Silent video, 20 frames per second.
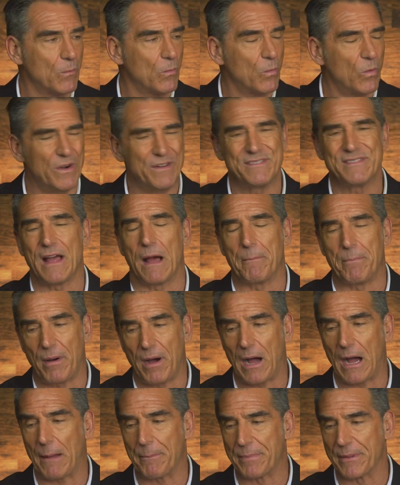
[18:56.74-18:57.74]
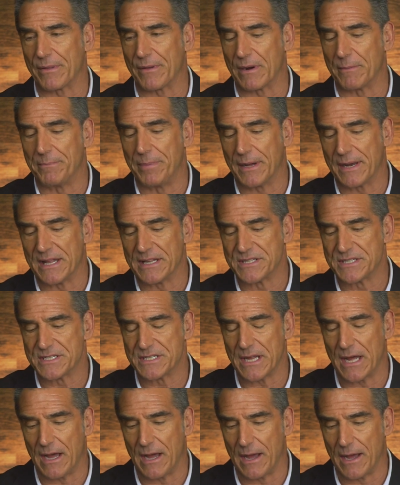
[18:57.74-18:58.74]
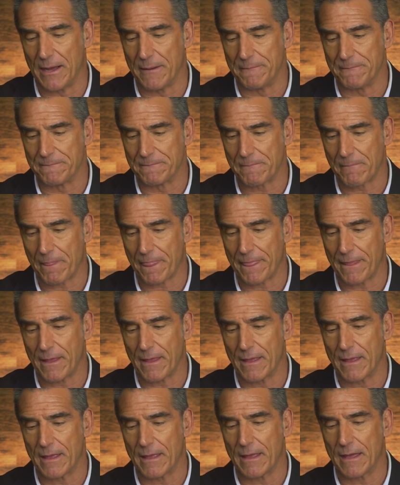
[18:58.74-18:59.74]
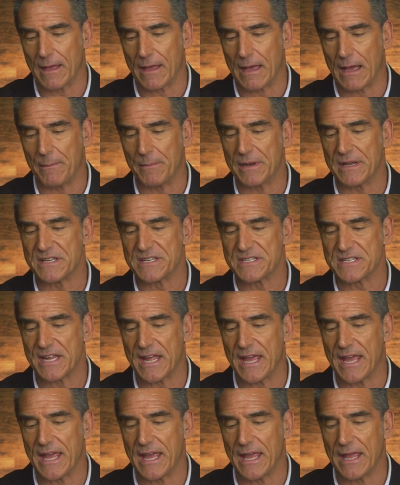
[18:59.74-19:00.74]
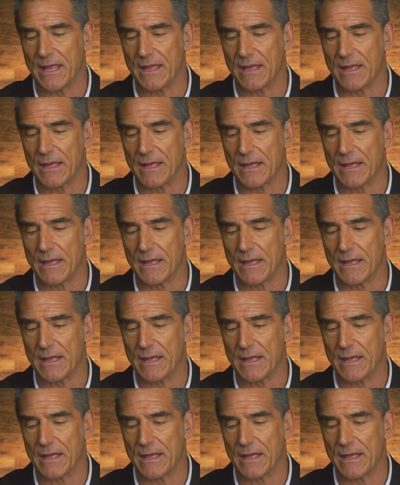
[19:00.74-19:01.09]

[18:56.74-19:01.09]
word's not popular, but it's I'm going to say